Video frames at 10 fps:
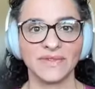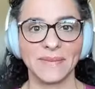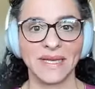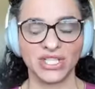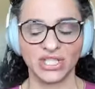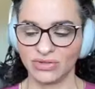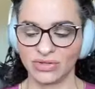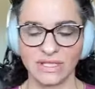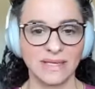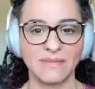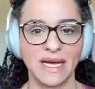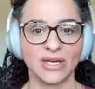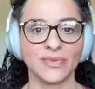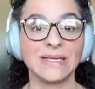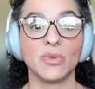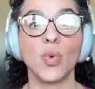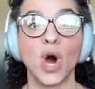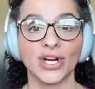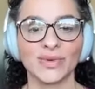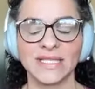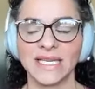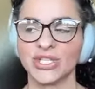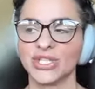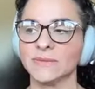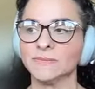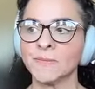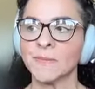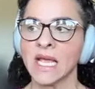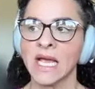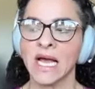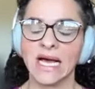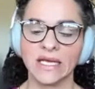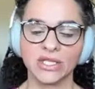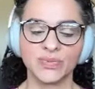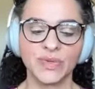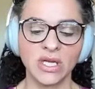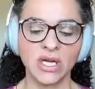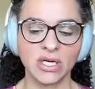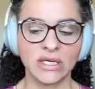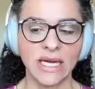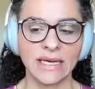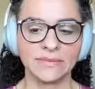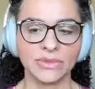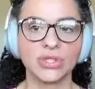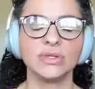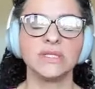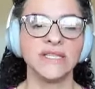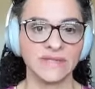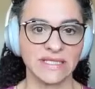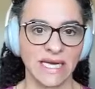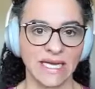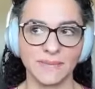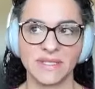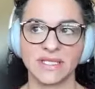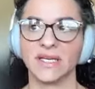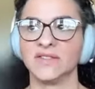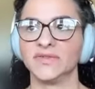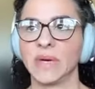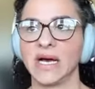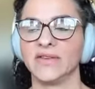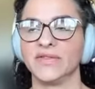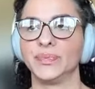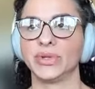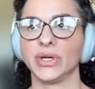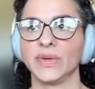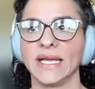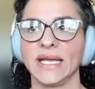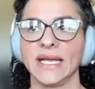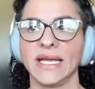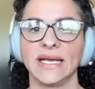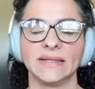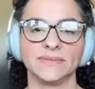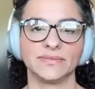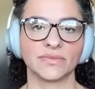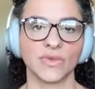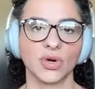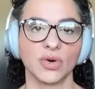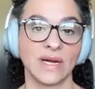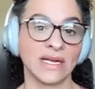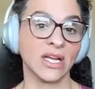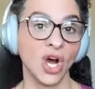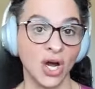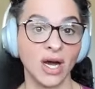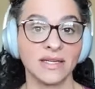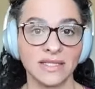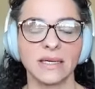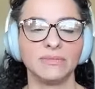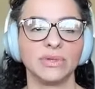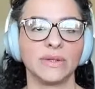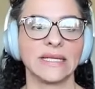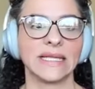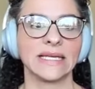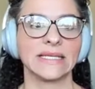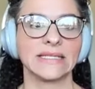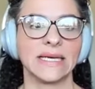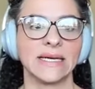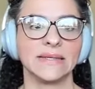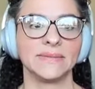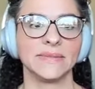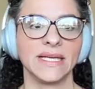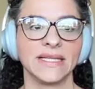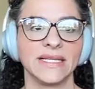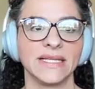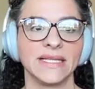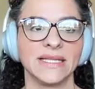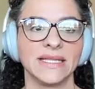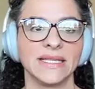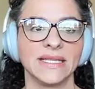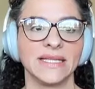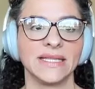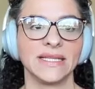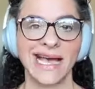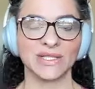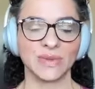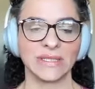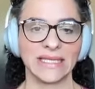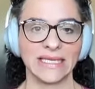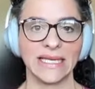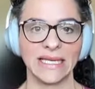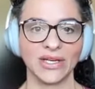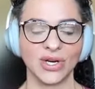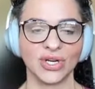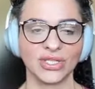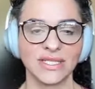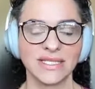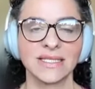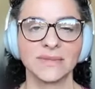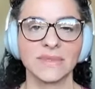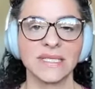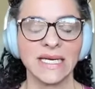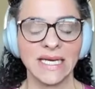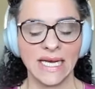inflammation or some minor water retention. There really are two different types of bloating, or what can cause bloating, that is, and it's excess gas really in our systems.